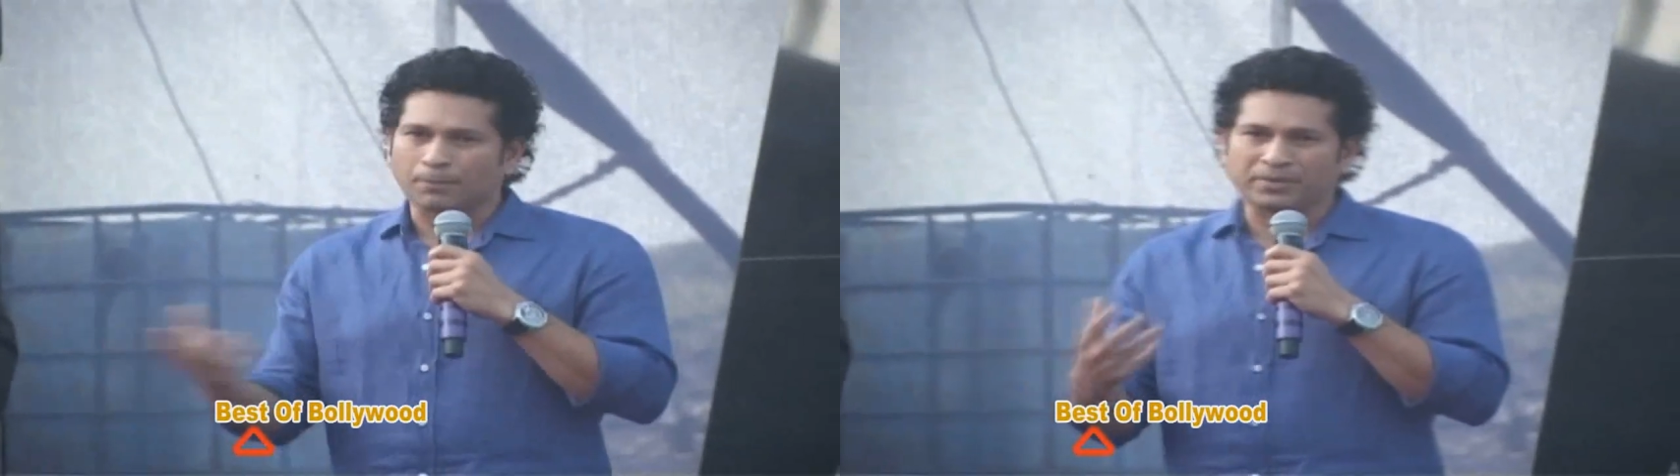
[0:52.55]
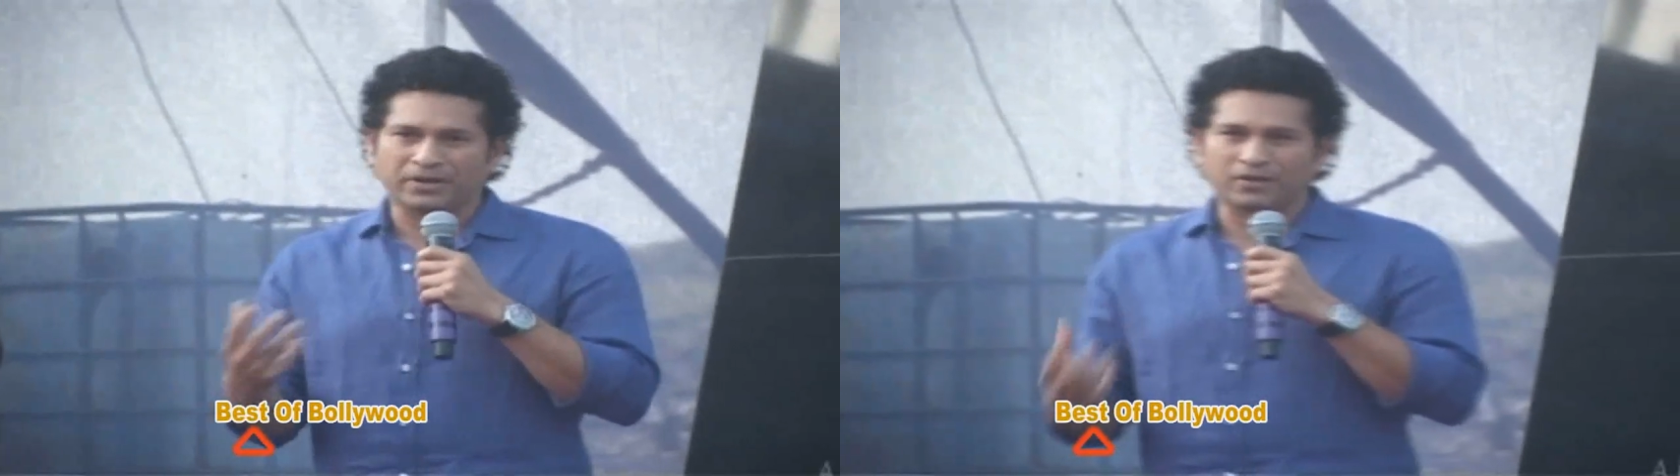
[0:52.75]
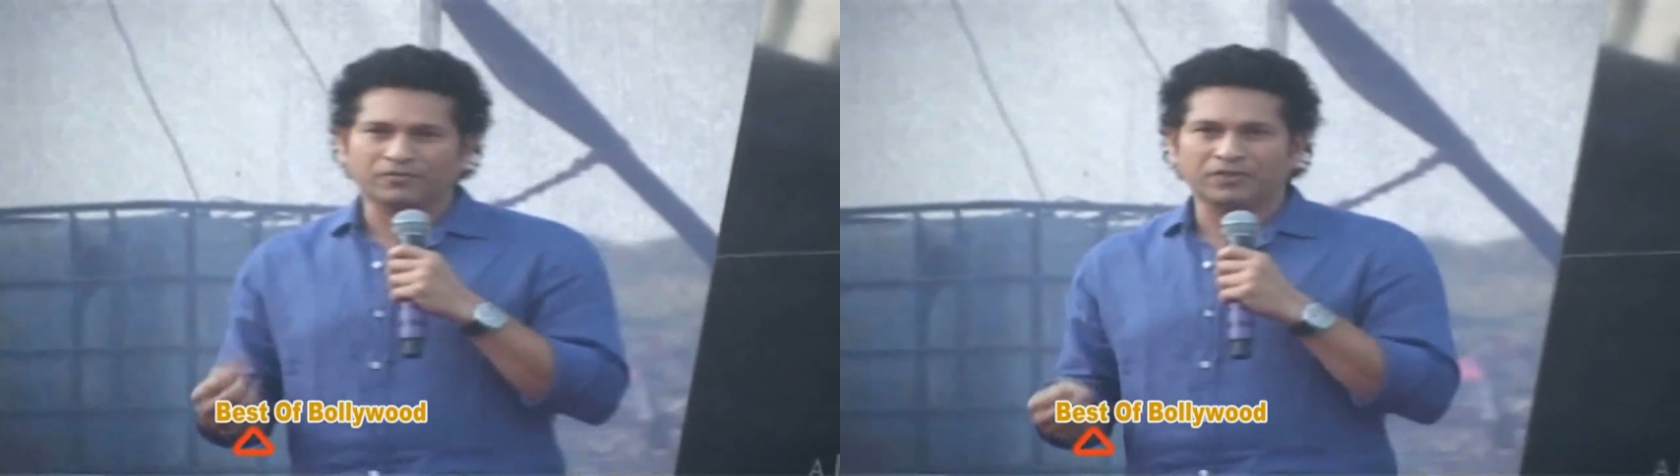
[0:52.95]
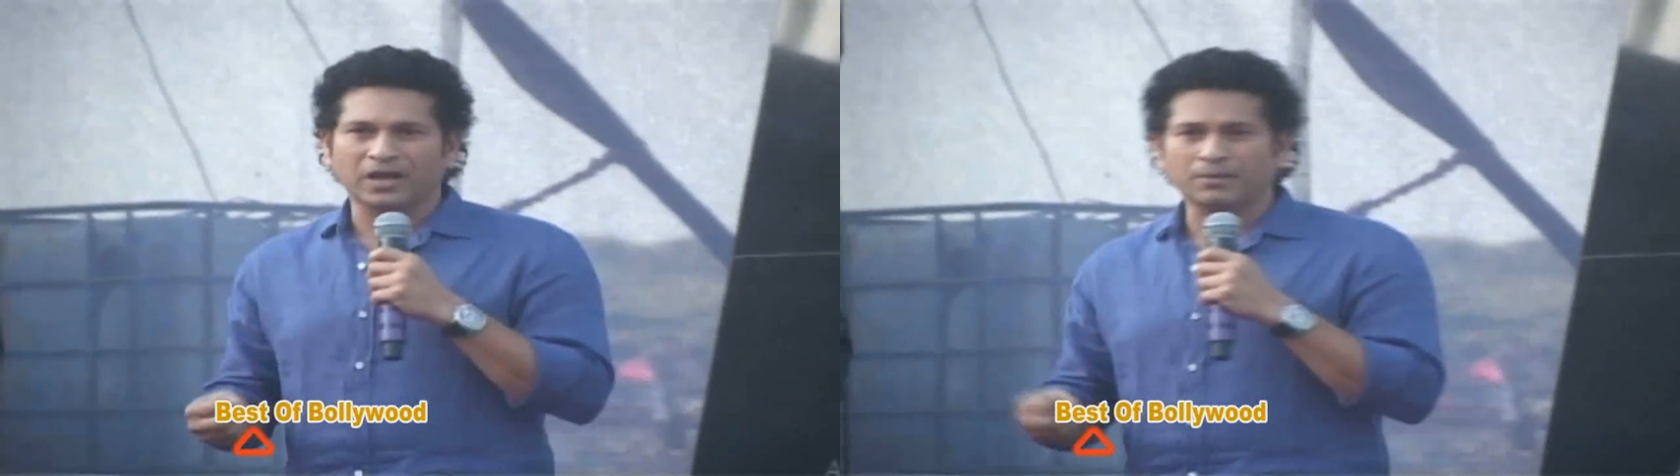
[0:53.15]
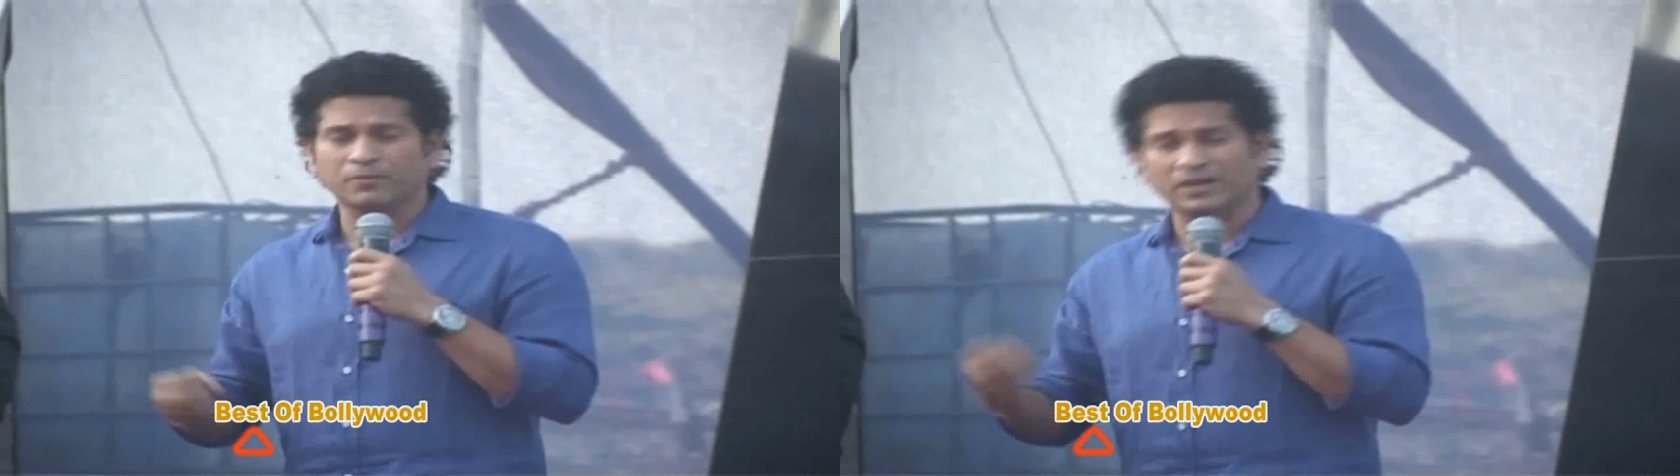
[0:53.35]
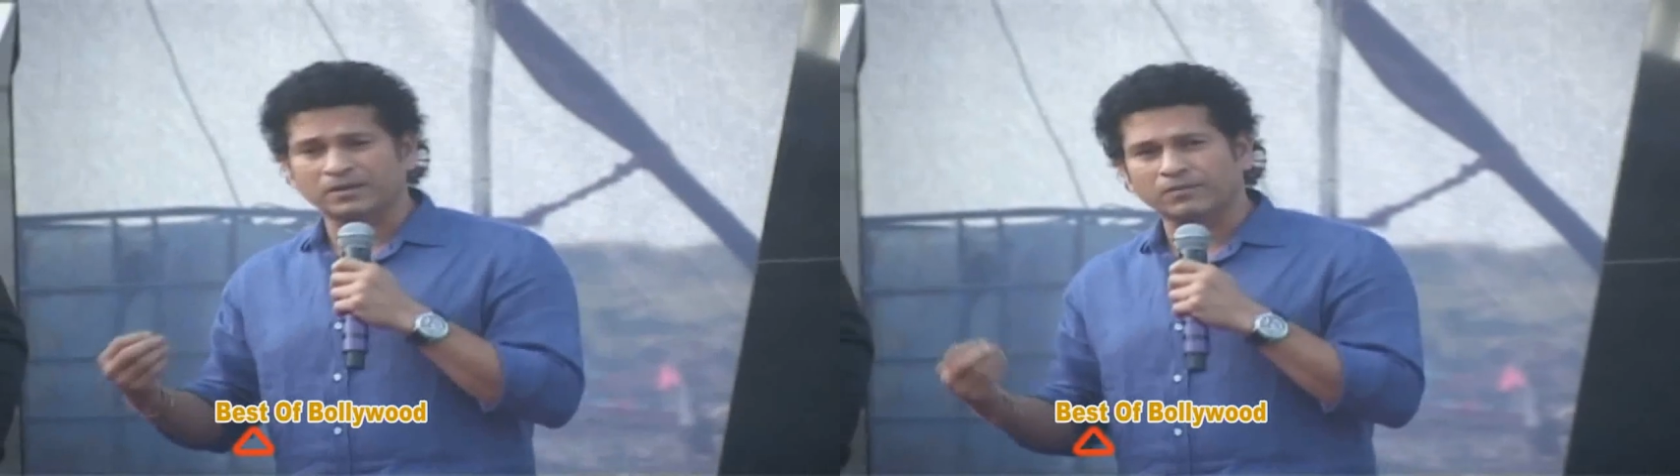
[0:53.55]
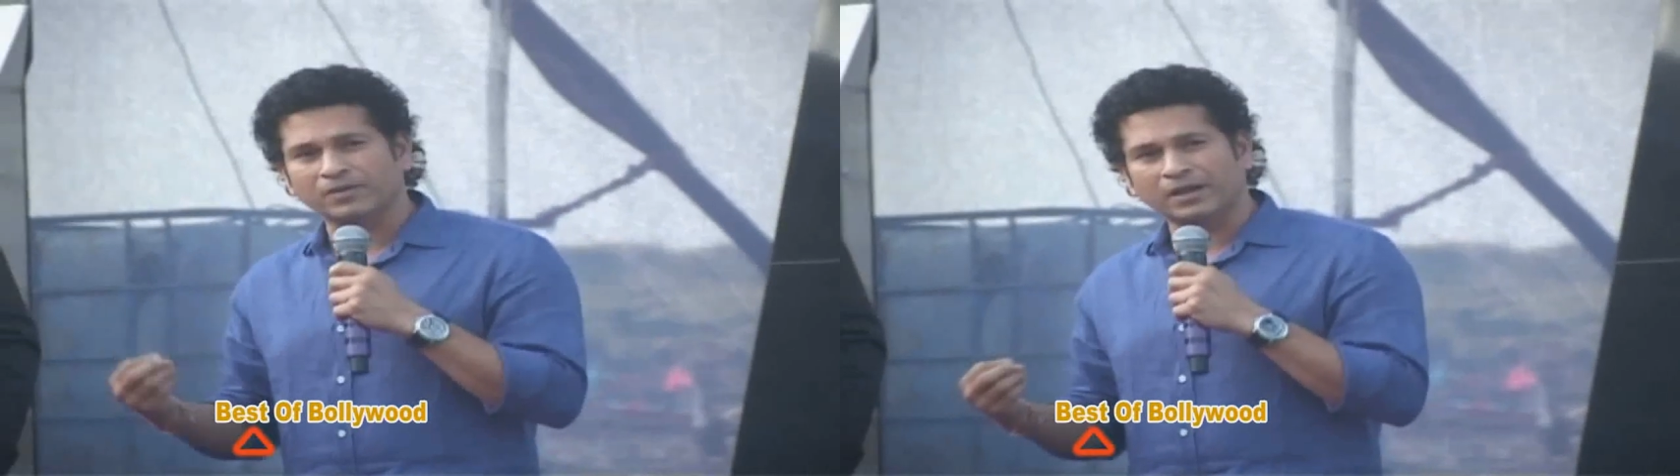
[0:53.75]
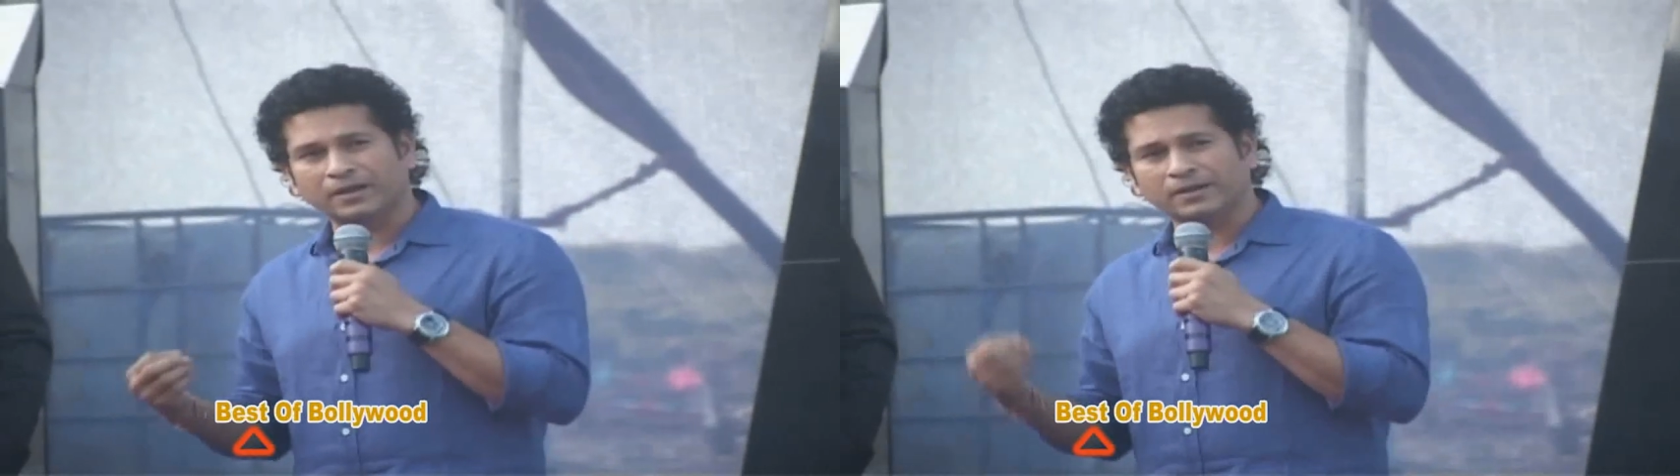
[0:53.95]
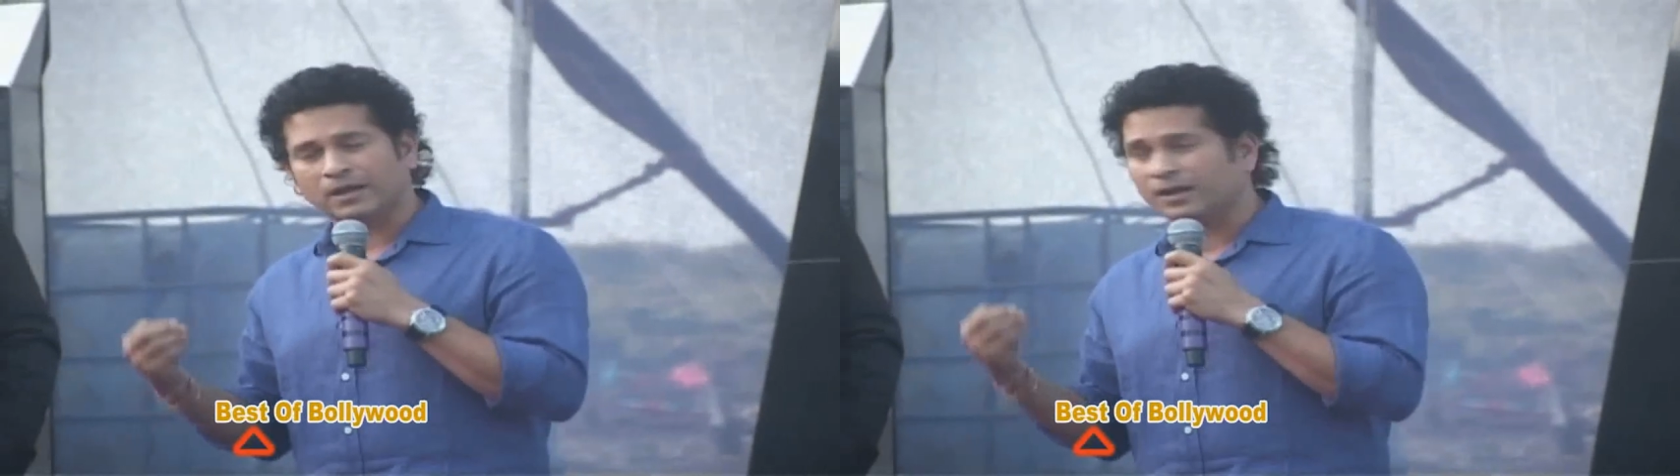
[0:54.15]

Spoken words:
a period of time when I